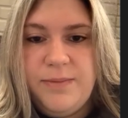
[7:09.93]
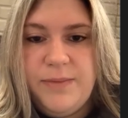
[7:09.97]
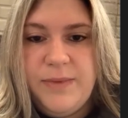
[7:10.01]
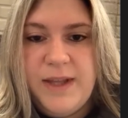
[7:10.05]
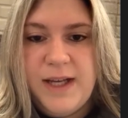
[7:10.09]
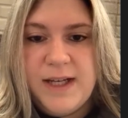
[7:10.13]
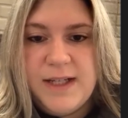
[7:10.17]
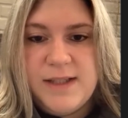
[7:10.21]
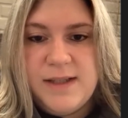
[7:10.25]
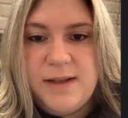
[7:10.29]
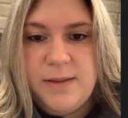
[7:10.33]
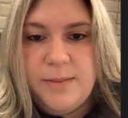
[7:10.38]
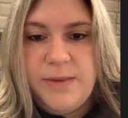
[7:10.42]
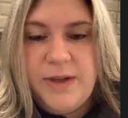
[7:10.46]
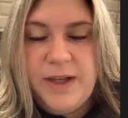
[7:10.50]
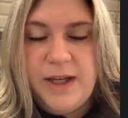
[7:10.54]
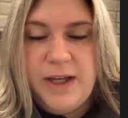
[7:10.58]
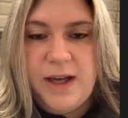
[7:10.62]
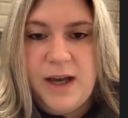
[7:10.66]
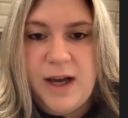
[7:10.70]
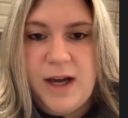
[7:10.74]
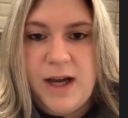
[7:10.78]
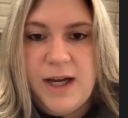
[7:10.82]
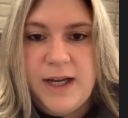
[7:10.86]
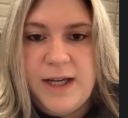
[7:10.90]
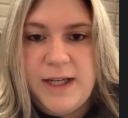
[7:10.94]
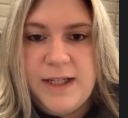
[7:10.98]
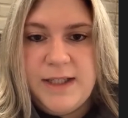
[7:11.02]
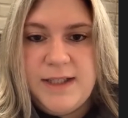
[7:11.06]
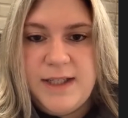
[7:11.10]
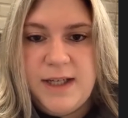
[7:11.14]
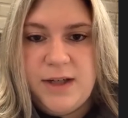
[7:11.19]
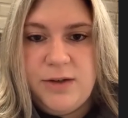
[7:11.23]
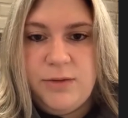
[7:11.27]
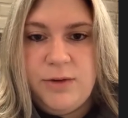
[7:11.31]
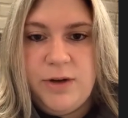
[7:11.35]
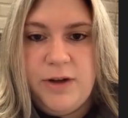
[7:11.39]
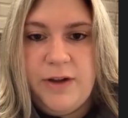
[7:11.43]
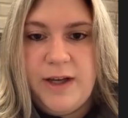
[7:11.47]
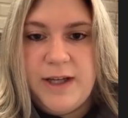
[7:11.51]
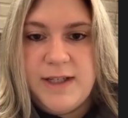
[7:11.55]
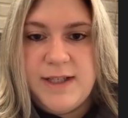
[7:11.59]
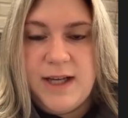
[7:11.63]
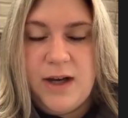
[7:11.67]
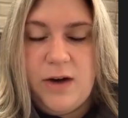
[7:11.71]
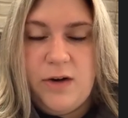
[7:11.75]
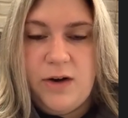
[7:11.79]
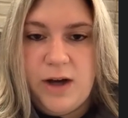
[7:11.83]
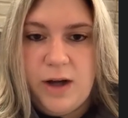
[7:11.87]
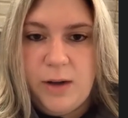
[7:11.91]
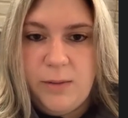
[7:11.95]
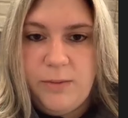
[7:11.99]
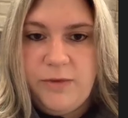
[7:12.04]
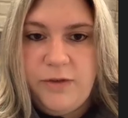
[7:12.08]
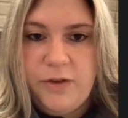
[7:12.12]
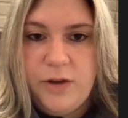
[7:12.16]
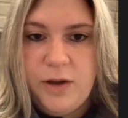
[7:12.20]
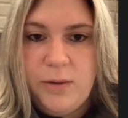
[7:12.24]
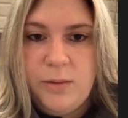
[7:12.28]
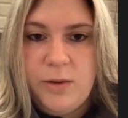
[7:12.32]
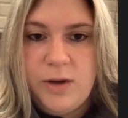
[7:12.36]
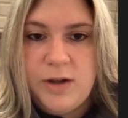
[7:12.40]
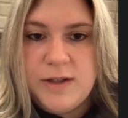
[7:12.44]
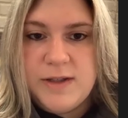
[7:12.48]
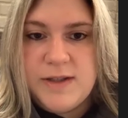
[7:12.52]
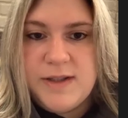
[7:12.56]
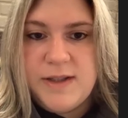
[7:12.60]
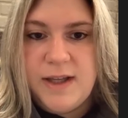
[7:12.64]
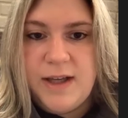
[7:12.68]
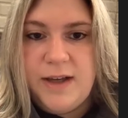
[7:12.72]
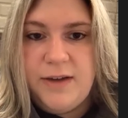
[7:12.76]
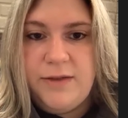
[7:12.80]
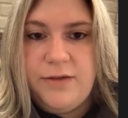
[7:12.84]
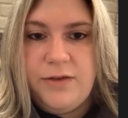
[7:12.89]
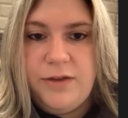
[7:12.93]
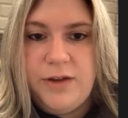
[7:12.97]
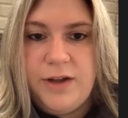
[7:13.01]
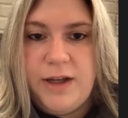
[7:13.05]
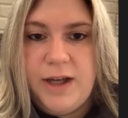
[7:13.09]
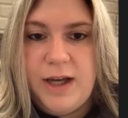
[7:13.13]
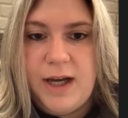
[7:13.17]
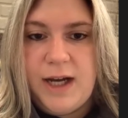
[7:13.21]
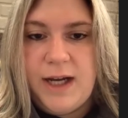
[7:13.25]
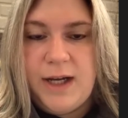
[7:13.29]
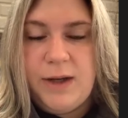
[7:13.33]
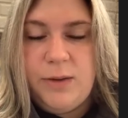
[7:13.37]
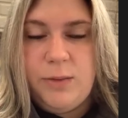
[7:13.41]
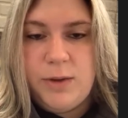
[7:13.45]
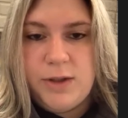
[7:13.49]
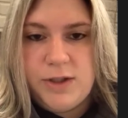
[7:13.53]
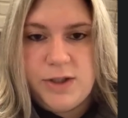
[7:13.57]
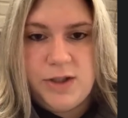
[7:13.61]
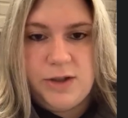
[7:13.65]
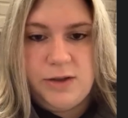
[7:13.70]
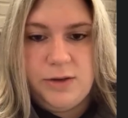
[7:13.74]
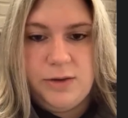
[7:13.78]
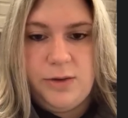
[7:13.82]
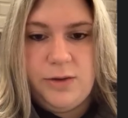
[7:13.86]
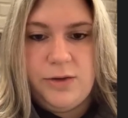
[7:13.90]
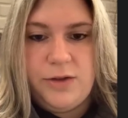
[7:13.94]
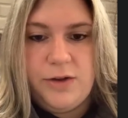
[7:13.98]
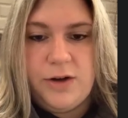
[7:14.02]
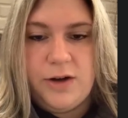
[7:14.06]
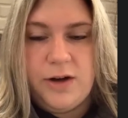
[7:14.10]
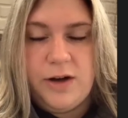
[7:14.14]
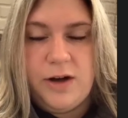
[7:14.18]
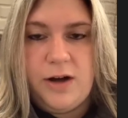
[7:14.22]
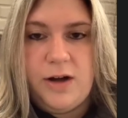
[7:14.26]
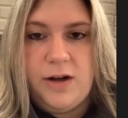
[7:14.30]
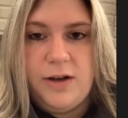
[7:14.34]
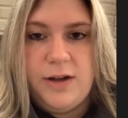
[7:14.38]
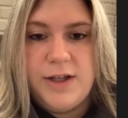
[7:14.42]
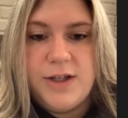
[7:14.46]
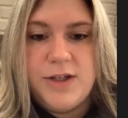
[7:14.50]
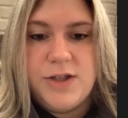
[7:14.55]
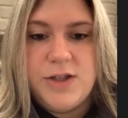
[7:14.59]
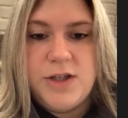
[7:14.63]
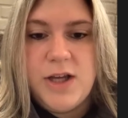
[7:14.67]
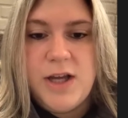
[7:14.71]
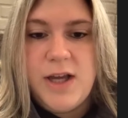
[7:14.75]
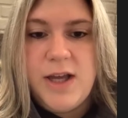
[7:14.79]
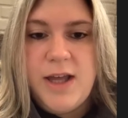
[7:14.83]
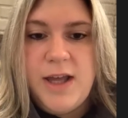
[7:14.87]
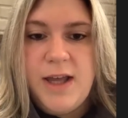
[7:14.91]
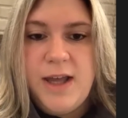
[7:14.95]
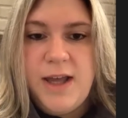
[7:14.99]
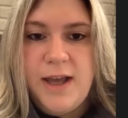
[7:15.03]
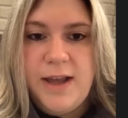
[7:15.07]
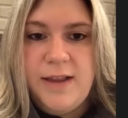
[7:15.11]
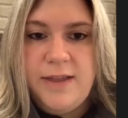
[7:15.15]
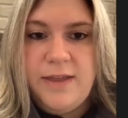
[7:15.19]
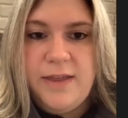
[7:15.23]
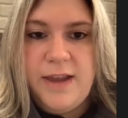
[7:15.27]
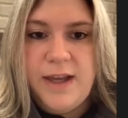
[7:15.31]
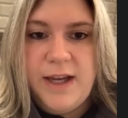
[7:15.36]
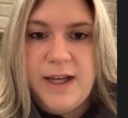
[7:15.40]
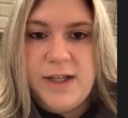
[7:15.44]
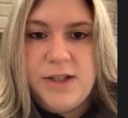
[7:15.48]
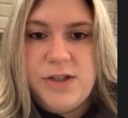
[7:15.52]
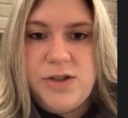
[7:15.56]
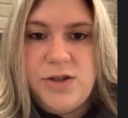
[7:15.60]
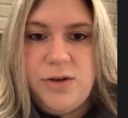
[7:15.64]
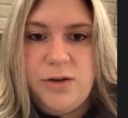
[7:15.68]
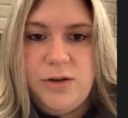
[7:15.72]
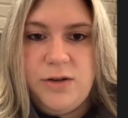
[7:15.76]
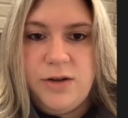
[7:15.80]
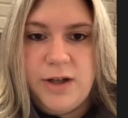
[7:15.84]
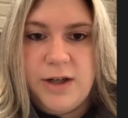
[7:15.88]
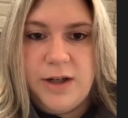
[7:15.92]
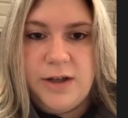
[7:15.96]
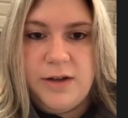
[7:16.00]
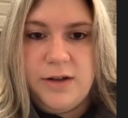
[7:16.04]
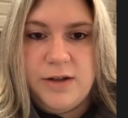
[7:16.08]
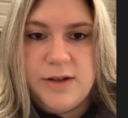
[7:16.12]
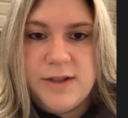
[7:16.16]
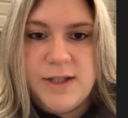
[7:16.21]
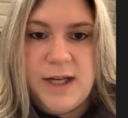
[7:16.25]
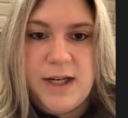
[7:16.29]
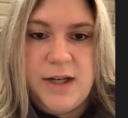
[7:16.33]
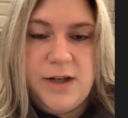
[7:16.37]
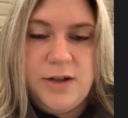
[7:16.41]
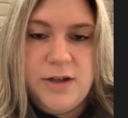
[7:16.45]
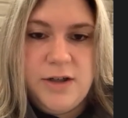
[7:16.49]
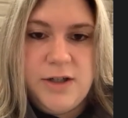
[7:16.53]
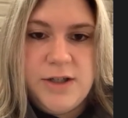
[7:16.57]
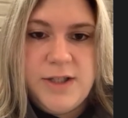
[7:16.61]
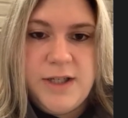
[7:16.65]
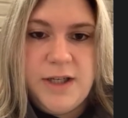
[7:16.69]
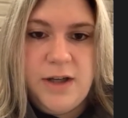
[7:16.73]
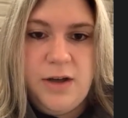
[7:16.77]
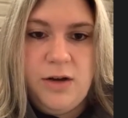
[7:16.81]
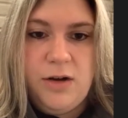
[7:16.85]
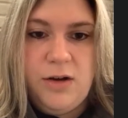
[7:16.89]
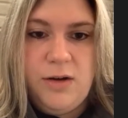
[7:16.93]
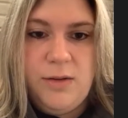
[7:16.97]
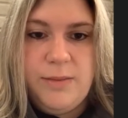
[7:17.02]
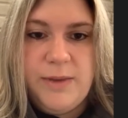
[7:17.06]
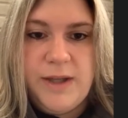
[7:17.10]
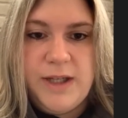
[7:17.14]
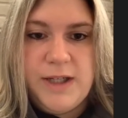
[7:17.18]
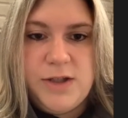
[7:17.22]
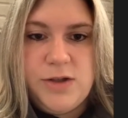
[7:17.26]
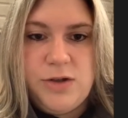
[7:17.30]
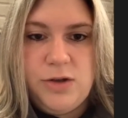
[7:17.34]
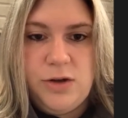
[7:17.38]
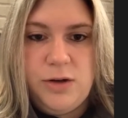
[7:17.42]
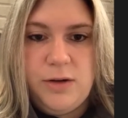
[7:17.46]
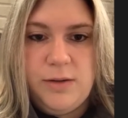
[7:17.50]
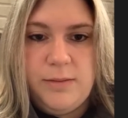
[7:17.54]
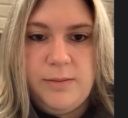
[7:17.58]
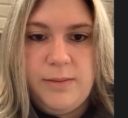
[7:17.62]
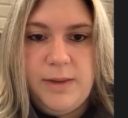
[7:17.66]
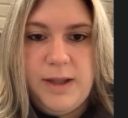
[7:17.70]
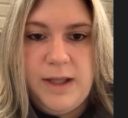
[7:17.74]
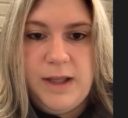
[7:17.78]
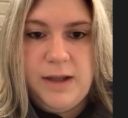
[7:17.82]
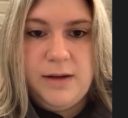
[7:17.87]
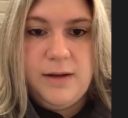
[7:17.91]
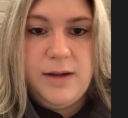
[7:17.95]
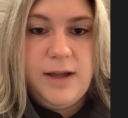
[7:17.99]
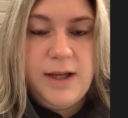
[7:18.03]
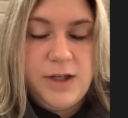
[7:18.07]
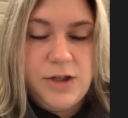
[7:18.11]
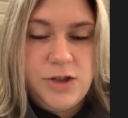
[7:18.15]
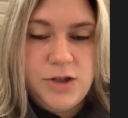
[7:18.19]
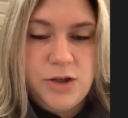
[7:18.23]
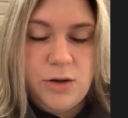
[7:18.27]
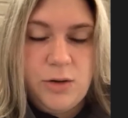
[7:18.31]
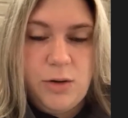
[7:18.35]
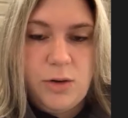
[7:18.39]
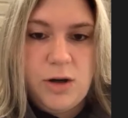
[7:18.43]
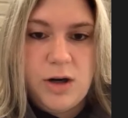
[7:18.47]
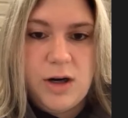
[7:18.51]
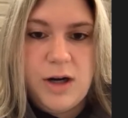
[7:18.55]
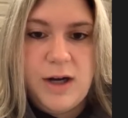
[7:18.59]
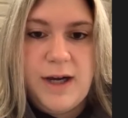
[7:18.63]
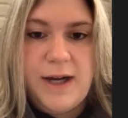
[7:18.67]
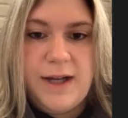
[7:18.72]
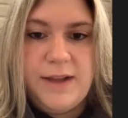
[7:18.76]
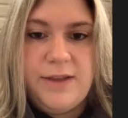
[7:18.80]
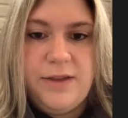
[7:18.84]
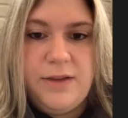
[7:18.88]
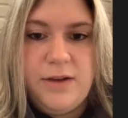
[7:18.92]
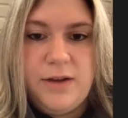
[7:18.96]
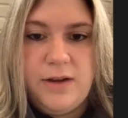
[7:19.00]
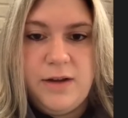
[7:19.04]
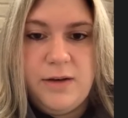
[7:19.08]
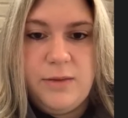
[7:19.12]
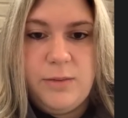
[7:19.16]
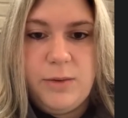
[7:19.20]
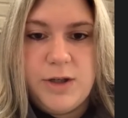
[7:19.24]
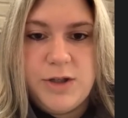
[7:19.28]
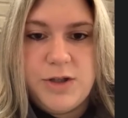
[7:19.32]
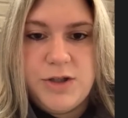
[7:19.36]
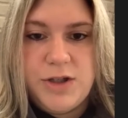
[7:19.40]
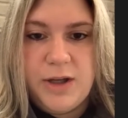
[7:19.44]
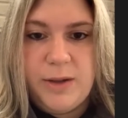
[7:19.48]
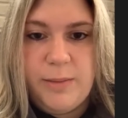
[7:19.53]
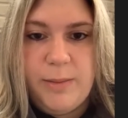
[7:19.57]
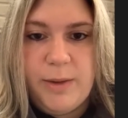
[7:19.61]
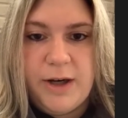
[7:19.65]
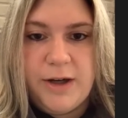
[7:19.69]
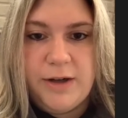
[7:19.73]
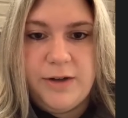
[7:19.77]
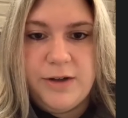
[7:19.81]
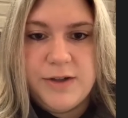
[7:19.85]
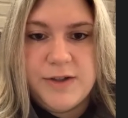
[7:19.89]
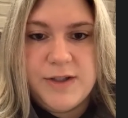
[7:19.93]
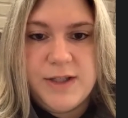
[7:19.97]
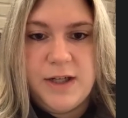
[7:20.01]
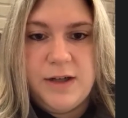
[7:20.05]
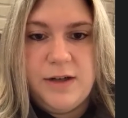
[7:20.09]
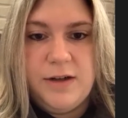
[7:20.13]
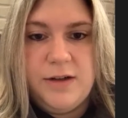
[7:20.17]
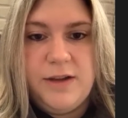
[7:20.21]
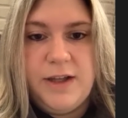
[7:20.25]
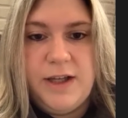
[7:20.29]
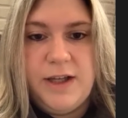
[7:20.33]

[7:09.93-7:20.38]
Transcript: That's something I didn't realize how helpful it was. Thankfully, I went to Luther College and they do clinicals at a nursing home. They do them in Decorah at the Winneshiek Medical Center.